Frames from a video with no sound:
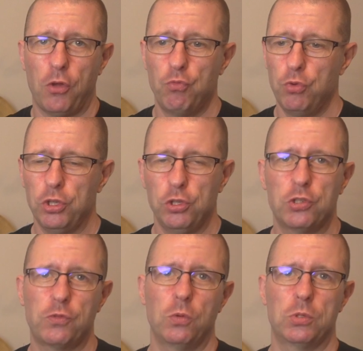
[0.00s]
really
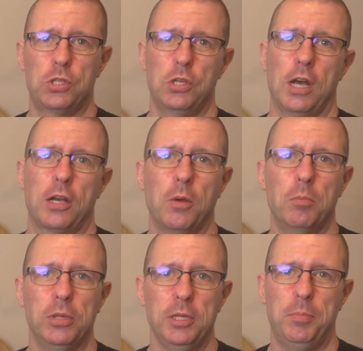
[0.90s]
useful to a
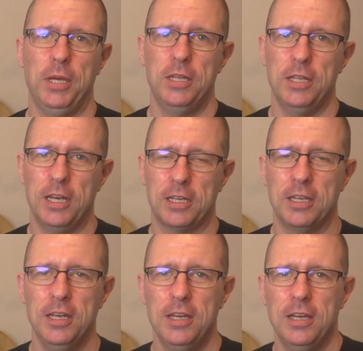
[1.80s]
complete pain in the
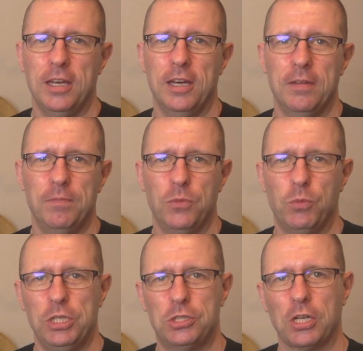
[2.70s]
neck.
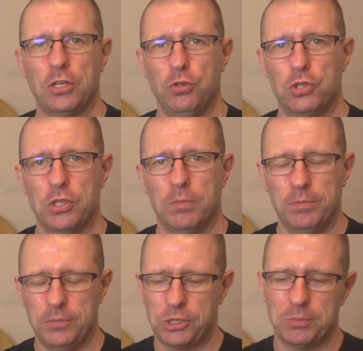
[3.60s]
When you start using
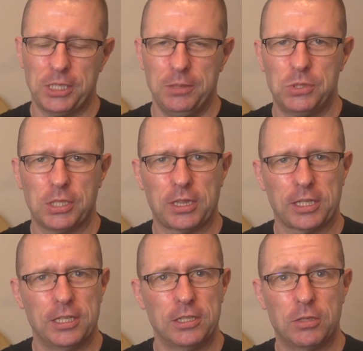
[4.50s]
them, sometimes the
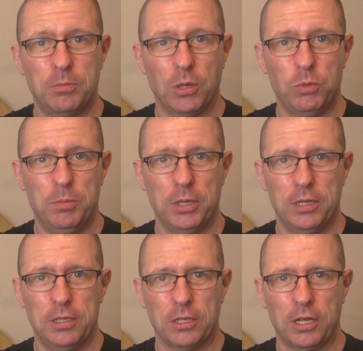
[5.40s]
clicking can be a wee bit
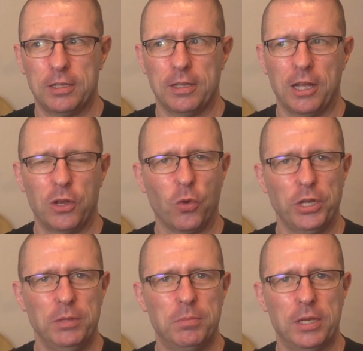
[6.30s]

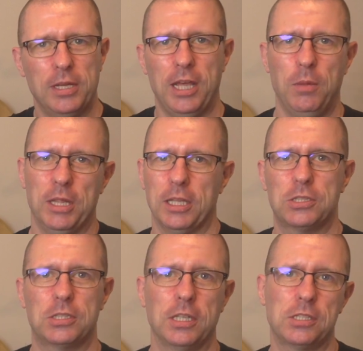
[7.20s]
annoying, but anyway,
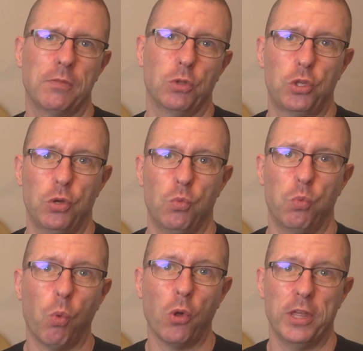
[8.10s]
let's have a look at
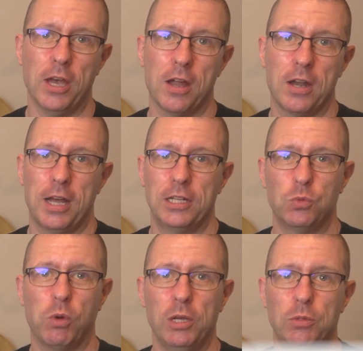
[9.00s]
what they are and why